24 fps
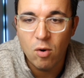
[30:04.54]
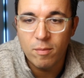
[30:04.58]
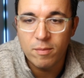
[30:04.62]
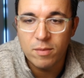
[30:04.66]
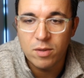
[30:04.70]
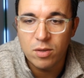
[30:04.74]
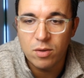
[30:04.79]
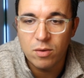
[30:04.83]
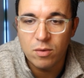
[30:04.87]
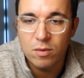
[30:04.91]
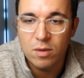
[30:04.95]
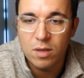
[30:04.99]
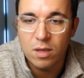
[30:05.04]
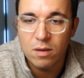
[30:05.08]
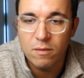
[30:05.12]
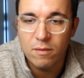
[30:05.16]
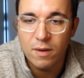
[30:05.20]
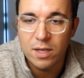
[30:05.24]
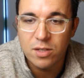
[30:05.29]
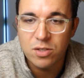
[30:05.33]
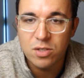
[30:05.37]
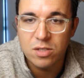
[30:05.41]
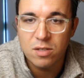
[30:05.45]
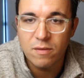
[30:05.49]
to
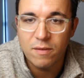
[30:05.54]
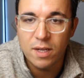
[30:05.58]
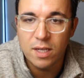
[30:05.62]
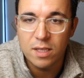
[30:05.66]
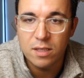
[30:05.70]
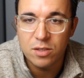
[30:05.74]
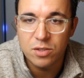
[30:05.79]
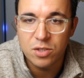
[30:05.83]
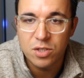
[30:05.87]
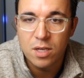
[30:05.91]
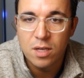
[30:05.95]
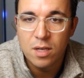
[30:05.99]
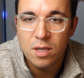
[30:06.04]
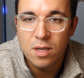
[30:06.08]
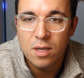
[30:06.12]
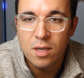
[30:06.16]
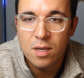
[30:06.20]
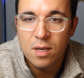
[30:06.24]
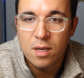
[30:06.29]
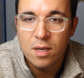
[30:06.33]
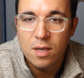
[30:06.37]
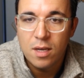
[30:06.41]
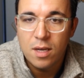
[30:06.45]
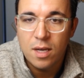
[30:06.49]
conventions of English.
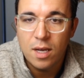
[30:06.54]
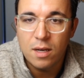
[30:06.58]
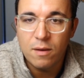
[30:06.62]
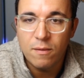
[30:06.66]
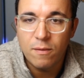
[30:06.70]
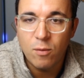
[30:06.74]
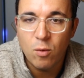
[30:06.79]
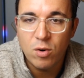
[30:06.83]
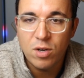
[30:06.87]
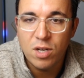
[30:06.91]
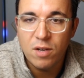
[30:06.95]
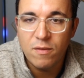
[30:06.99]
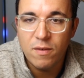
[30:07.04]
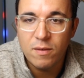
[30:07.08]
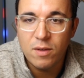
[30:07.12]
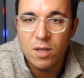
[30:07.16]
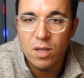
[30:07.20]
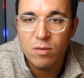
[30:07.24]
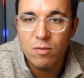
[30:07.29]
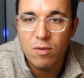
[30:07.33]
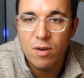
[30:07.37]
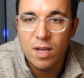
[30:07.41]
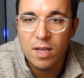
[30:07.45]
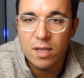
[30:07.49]
In
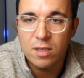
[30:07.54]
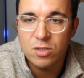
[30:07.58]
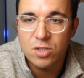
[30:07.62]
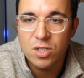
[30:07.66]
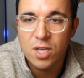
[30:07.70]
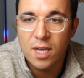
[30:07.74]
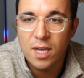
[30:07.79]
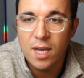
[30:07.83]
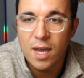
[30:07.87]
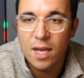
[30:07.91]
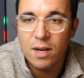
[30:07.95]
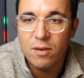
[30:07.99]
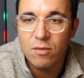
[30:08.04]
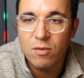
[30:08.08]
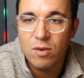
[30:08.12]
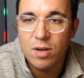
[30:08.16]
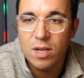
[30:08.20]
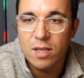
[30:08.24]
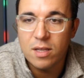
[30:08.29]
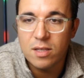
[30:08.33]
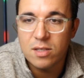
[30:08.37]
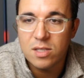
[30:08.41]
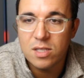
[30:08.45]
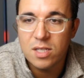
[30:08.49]
1453, English King
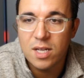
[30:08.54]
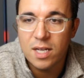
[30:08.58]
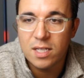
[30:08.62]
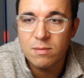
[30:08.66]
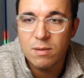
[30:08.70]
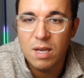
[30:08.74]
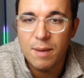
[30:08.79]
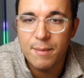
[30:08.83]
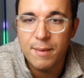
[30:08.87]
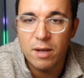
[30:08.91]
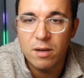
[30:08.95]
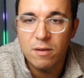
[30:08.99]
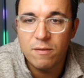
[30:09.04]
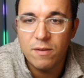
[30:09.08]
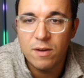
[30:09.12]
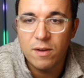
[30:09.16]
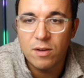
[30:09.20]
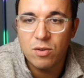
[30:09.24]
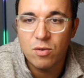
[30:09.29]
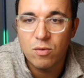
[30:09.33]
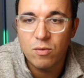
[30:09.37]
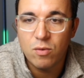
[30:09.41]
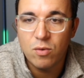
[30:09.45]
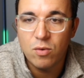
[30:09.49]
Henry VI became
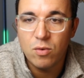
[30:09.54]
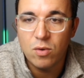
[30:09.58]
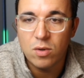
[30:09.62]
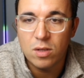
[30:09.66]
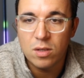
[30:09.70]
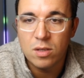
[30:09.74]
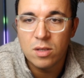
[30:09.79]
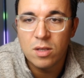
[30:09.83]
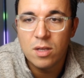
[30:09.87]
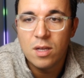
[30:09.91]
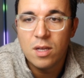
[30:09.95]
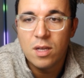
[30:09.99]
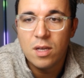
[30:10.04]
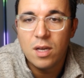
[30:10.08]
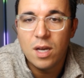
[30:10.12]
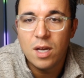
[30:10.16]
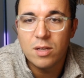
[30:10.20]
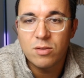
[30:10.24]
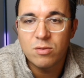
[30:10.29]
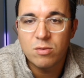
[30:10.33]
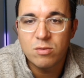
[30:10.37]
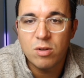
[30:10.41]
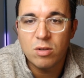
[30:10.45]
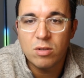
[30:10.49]
unfit to rule.
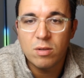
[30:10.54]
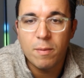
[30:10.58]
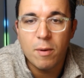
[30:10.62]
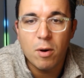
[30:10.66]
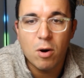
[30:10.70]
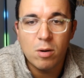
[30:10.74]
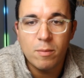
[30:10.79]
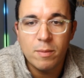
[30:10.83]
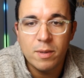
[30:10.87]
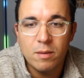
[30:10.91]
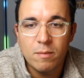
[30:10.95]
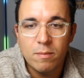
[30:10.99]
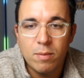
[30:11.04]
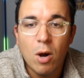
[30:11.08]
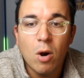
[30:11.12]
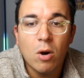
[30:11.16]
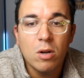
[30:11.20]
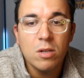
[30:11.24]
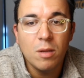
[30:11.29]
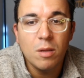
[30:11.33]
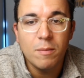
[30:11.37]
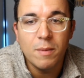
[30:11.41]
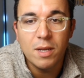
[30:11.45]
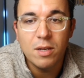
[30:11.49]
As a result, Parliament,
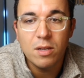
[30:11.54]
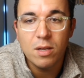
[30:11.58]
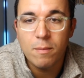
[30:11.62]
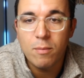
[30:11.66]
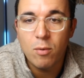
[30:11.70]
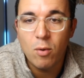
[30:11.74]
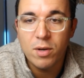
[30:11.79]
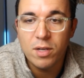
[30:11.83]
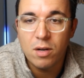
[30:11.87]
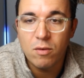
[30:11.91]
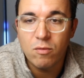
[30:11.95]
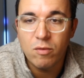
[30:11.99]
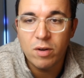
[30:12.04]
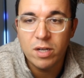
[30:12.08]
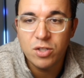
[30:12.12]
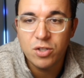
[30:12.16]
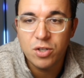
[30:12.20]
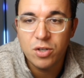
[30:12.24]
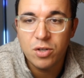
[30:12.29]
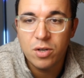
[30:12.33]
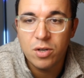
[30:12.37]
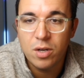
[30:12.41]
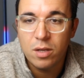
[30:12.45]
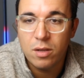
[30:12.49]
Parliament, appointed
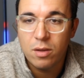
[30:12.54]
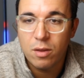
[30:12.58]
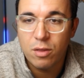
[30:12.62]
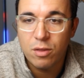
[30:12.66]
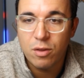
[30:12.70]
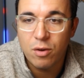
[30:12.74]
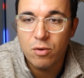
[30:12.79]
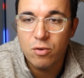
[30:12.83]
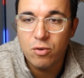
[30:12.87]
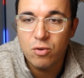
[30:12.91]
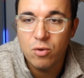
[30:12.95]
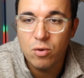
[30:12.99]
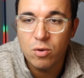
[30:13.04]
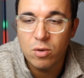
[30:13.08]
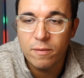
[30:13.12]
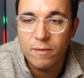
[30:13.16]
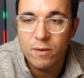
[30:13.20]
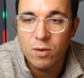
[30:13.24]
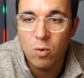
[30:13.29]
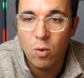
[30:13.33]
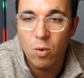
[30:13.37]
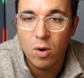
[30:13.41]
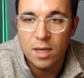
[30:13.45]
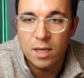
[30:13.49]
Richard, 3rd Duke of
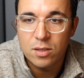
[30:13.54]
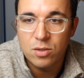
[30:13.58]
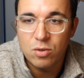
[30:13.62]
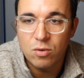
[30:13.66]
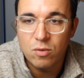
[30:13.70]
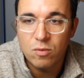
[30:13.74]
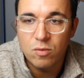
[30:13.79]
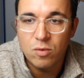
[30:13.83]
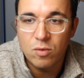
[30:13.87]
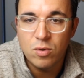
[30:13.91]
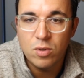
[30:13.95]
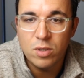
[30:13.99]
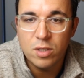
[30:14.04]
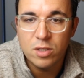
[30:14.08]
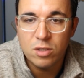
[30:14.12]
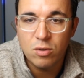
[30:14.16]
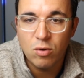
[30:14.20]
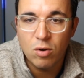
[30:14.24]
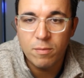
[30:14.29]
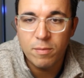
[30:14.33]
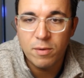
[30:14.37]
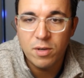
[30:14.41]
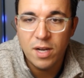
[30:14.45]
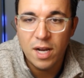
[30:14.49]
York, to rule as
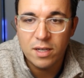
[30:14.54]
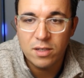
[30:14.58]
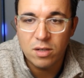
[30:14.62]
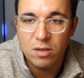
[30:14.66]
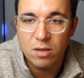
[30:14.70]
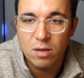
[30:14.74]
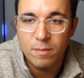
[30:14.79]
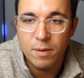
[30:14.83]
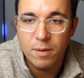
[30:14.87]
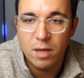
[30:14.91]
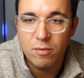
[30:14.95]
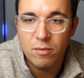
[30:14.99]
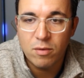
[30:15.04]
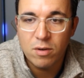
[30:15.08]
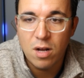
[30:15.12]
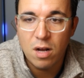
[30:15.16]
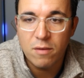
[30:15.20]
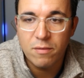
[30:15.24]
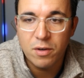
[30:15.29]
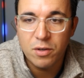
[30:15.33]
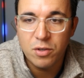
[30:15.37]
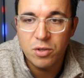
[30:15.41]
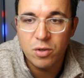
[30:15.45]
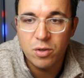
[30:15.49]
Lord Protector. Upon
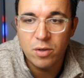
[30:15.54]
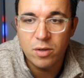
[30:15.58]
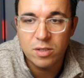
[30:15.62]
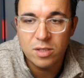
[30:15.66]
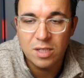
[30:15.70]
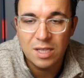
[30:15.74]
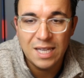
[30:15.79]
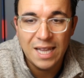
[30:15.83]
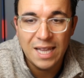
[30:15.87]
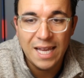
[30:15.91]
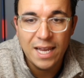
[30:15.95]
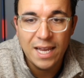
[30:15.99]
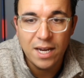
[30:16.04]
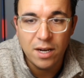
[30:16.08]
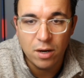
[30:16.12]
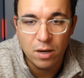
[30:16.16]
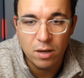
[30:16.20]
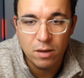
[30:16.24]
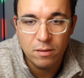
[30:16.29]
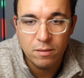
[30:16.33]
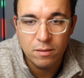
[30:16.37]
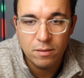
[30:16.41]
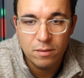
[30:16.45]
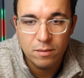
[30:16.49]
recovering two years
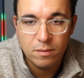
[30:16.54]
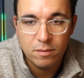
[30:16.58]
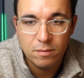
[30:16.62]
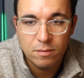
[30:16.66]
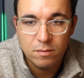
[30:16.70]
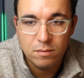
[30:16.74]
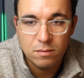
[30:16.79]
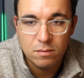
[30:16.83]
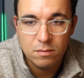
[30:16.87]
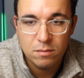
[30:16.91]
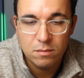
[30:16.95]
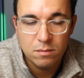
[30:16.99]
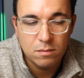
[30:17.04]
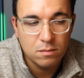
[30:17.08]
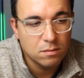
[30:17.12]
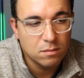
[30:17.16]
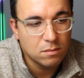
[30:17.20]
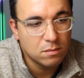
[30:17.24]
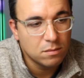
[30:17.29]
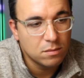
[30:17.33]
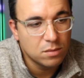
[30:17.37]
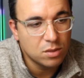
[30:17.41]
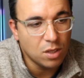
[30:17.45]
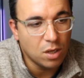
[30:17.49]
later,
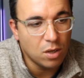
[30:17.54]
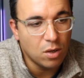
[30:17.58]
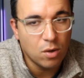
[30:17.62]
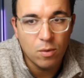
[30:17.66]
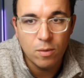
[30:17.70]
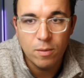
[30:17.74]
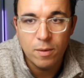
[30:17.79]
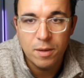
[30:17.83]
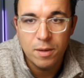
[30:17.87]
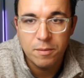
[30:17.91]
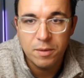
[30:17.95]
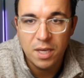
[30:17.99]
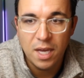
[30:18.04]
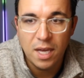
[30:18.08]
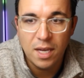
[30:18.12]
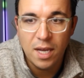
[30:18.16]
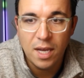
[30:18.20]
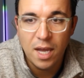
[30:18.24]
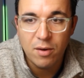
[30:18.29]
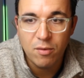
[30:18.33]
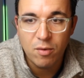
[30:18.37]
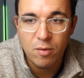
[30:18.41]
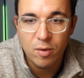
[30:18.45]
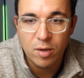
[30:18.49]
so King
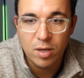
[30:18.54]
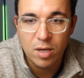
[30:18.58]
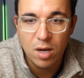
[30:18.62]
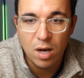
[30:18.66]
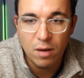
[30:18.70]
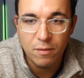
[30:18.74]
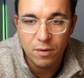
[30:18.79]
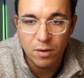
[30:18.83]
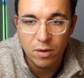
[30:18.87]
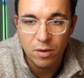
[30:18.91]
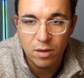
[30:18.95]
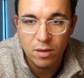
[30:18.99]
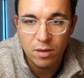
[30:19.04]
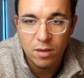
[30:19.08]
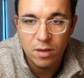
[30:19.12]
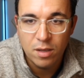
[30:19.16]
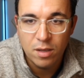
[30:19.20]
Henry recovered,